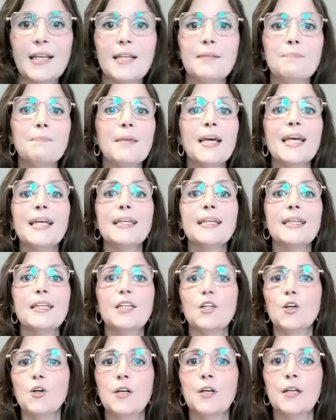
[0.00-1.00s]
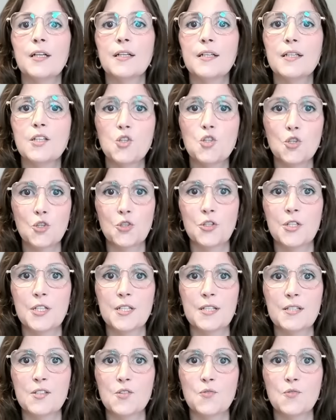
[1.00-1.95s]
banking or insurance,